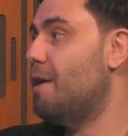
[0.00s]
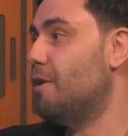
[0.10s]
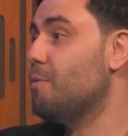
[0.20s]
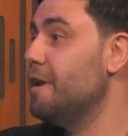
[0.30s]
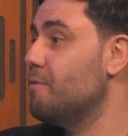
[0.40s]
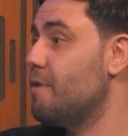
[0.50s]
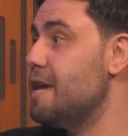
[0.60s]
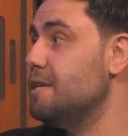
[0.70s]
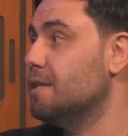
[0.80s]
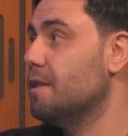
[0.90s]
Like, we're in
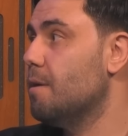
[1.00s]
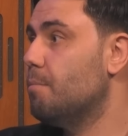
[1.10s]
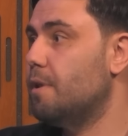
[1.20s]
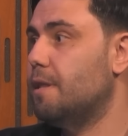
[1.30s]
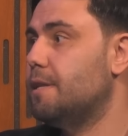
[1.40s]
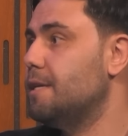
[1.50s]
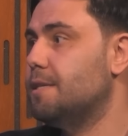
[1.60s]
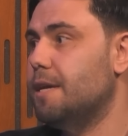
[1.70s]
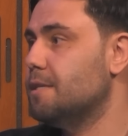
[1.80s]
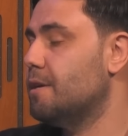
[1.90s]
reason, but this
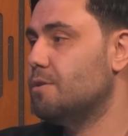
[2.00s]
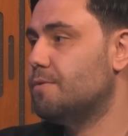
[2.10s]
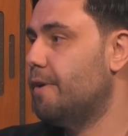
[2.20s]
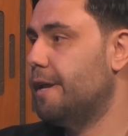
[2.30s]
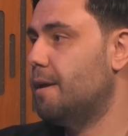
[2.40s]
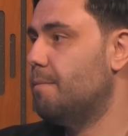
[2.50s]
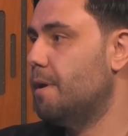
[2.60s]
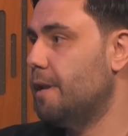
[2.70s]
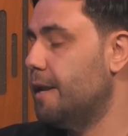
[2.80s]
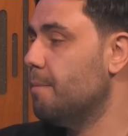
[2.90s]
season I just find it
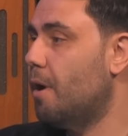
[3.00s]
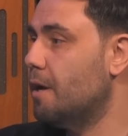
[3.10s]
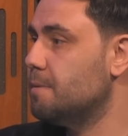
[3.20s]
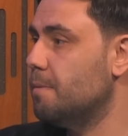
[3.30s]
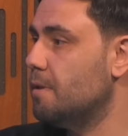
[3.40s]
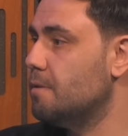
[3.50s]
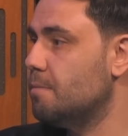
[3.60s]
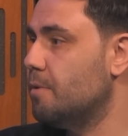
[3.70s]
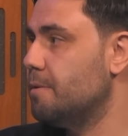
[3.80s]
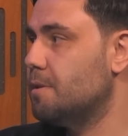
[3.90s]
nearly impossible
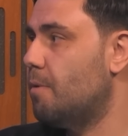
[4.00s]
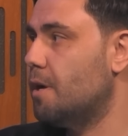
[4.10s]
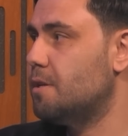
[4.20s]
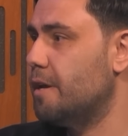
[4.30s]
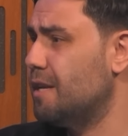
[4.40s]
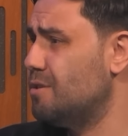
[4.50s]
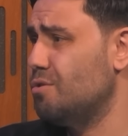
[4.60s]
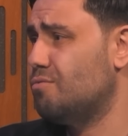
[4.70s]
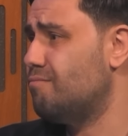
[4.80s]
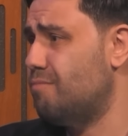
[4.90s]
sometimes to watch. Like, it's
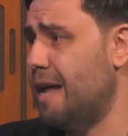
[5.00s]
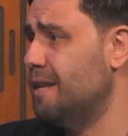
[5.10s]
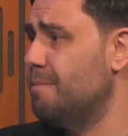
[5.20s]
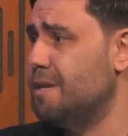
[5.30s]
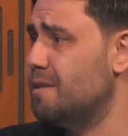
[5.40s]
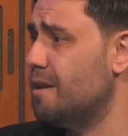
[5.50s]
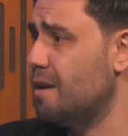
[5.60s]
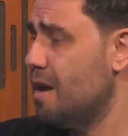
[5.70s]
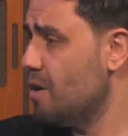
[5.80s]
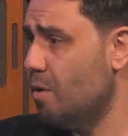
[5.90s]
just randomness. Like, yeah.
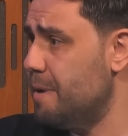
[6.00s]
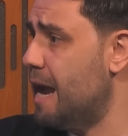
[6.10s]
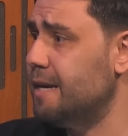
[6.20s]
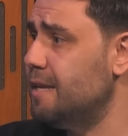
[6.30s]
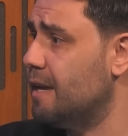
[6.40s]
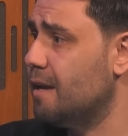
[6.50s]
it could be anything.